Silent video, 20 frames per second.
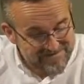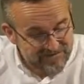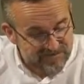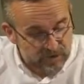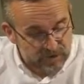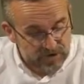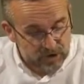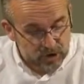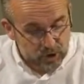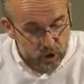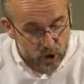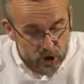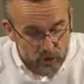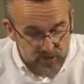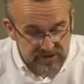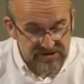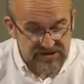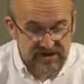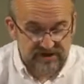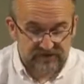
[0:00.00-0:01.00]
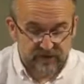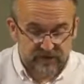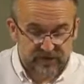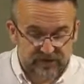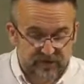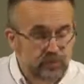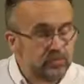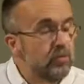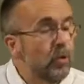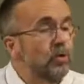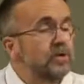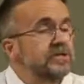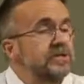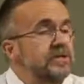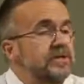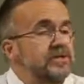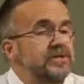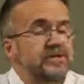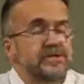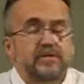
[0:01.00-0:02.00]
For the law was given through
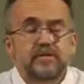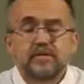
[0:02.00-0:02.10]
Moses.